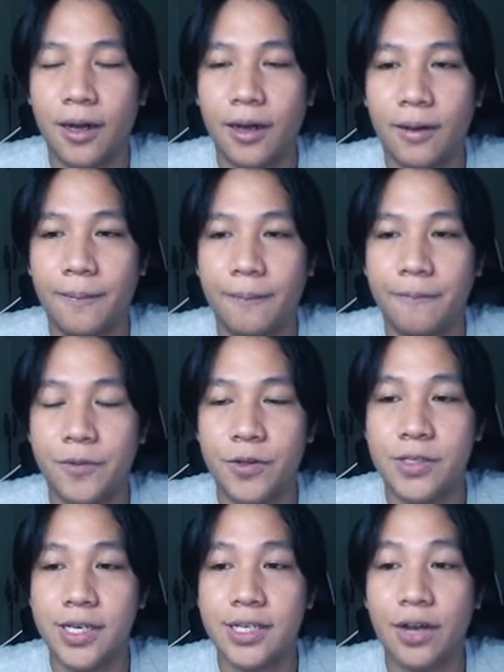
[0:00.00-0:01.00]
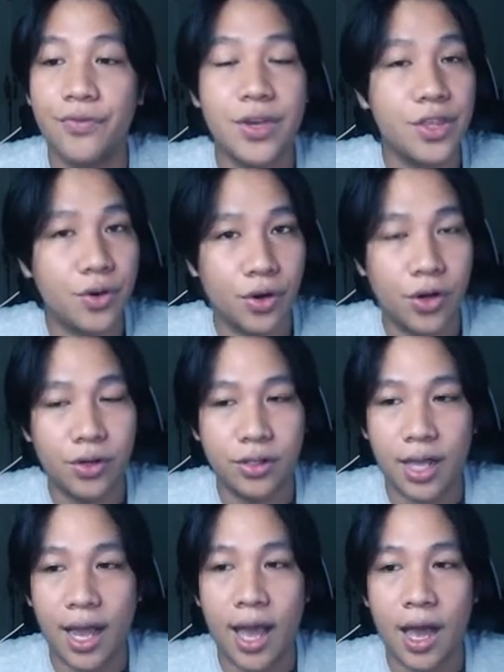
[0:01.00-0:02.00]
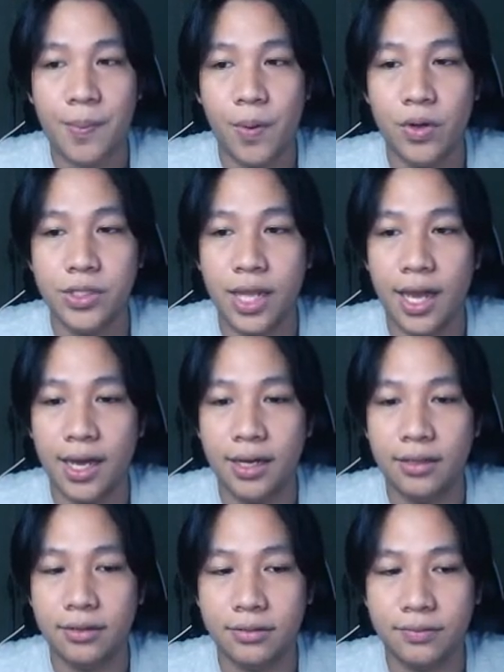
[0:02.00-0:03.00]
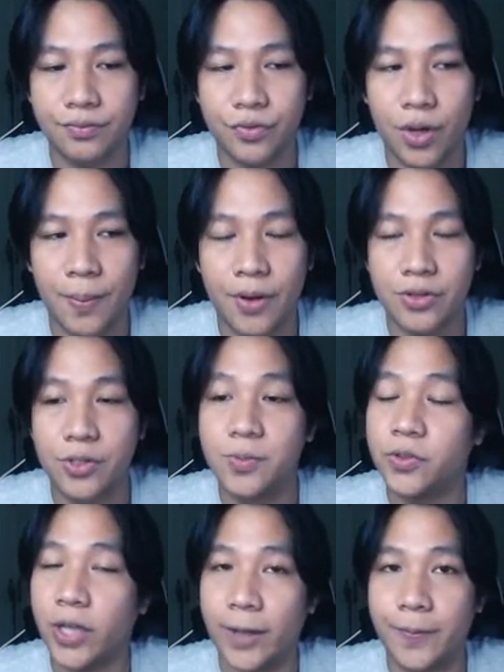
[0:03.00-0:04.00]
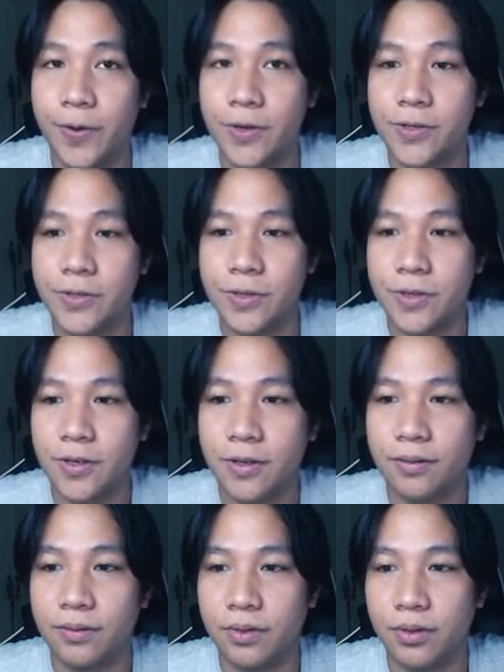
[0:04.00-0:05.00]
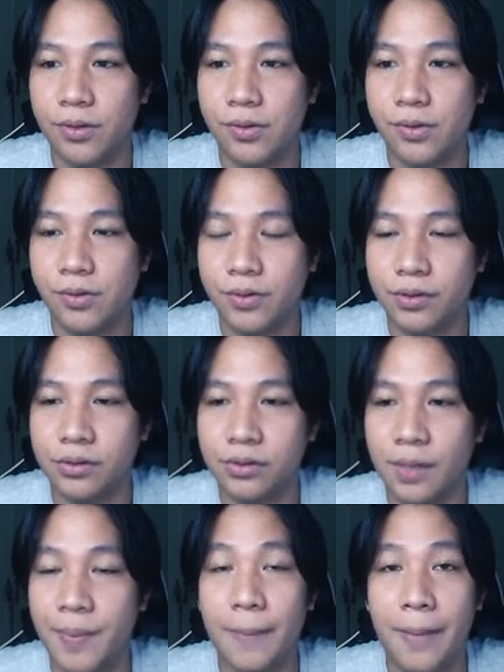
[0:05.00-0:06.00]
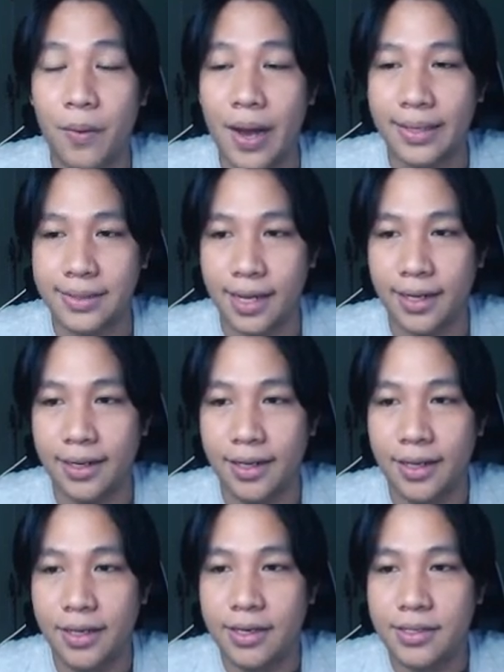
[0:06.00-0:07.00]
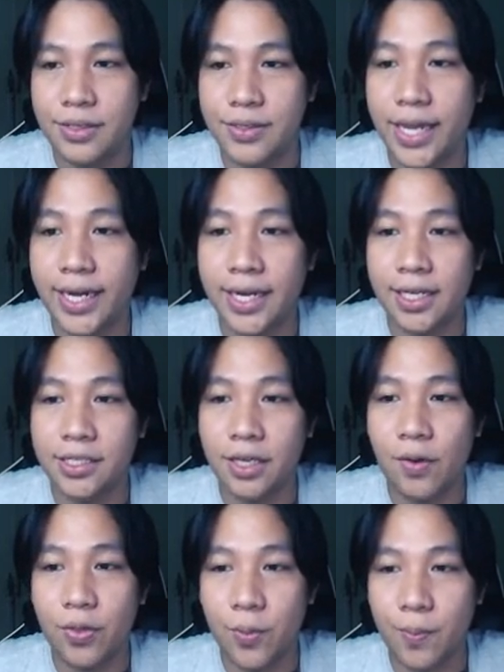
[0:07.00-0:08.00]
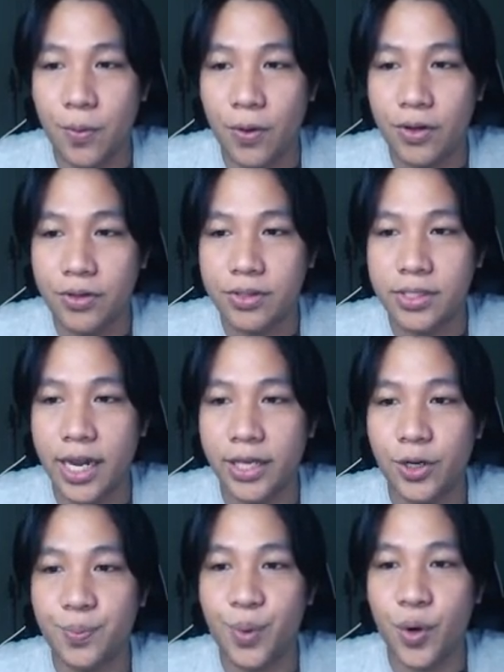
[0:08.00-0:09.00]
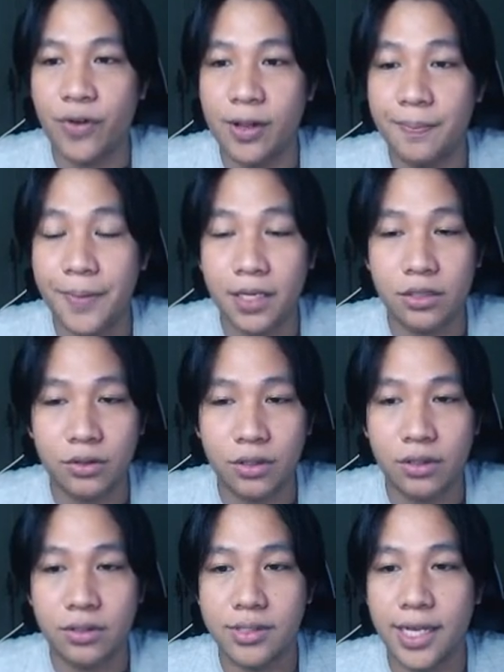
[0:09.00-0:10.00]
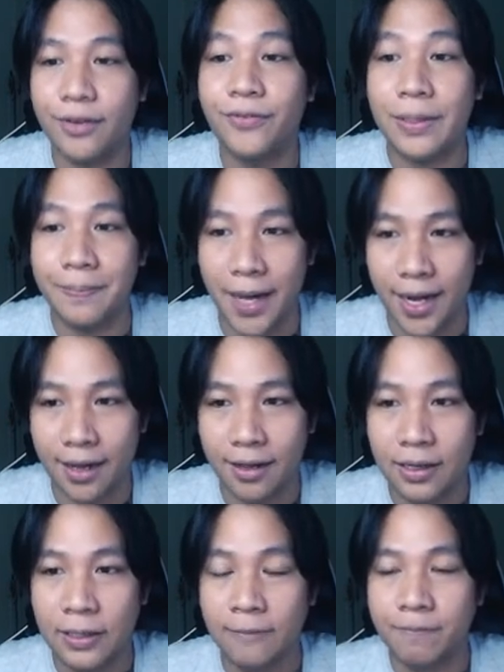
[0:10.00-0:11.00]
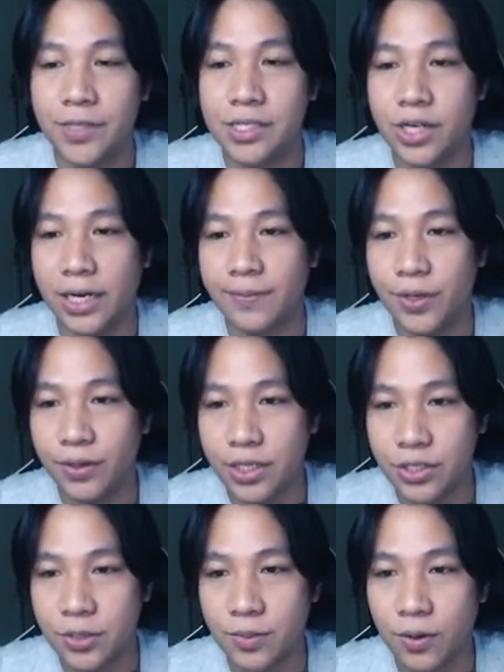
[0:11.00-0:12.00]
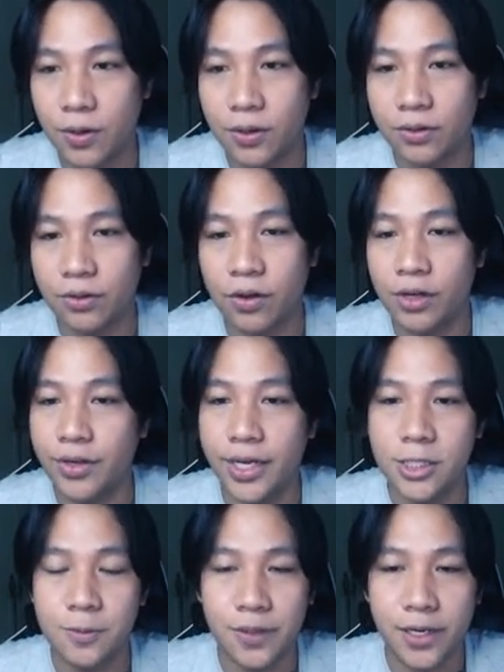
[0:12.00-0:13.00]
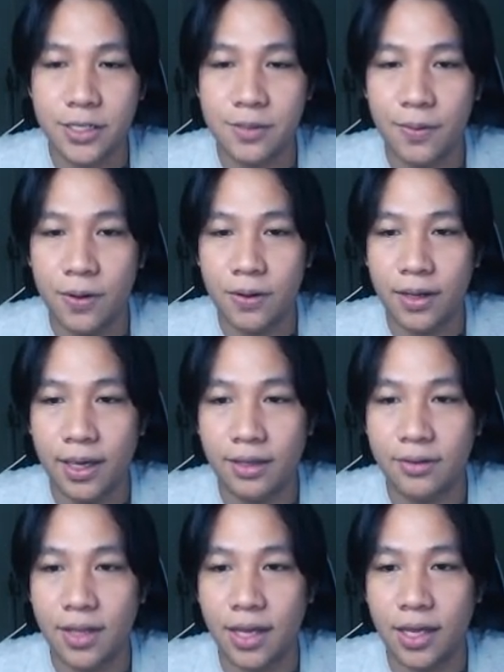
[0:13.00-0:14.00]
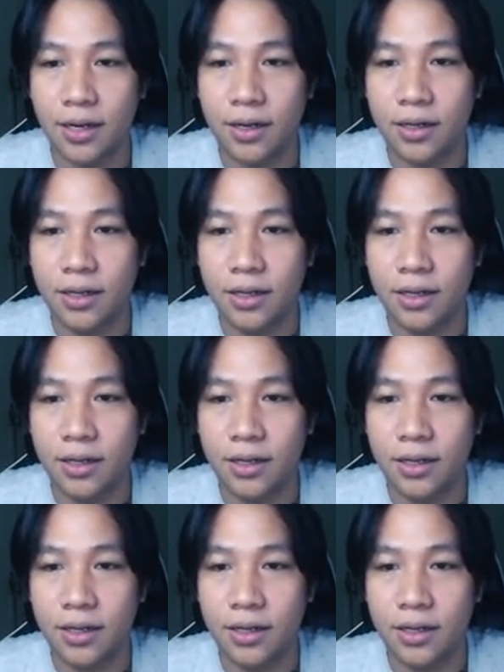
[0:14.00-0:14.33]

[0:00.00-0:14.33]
doon sa isang video ko na kapost lang about subscribers yung nababawasan. So sign in ka sa YouTube mo, select your profile picture, send feedback. Describe mo yung issue mo, nung ano na experience mo, and then